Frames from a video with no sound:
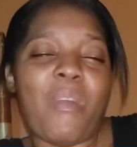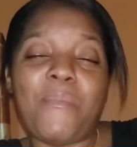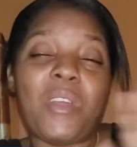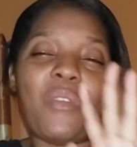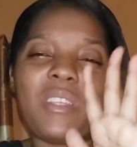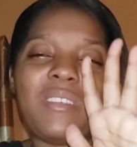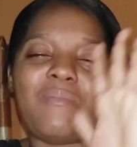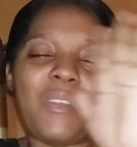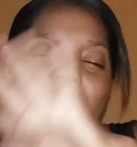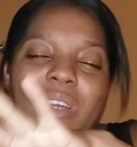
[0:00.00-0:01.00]
I don't want.
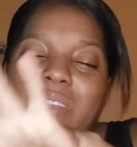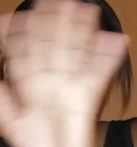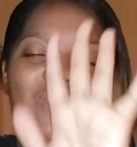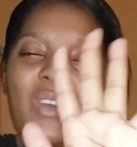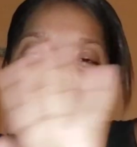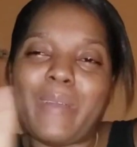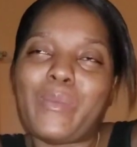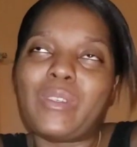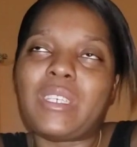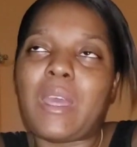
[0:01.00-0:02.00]
Not even want to talk
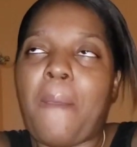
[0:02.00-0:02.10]
about it.